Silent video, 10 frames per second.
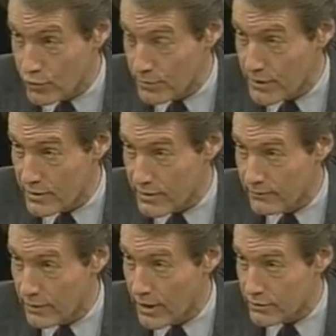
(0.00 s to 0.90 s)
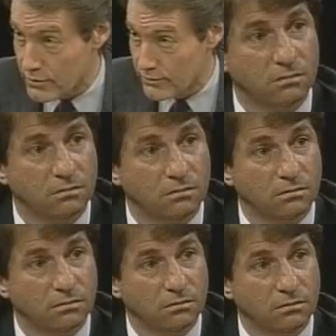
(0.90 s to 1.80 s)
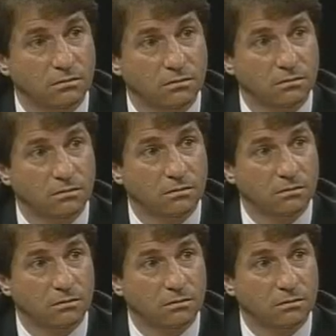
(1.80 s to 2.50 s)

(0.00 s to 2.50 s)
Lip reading: would be the logical extension of that?